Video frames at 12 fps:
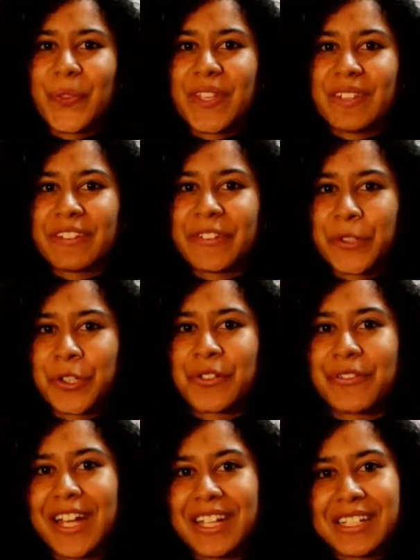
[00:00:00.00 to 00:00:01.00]
this sort
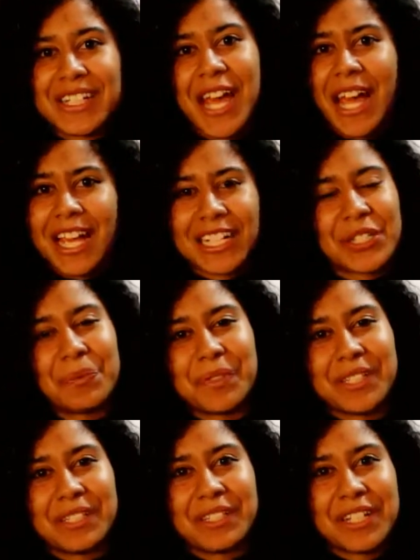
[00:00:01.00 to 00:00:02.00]
of
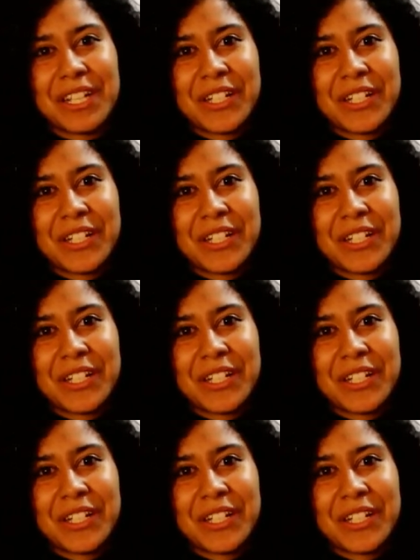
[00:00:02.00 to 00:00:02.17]
attachment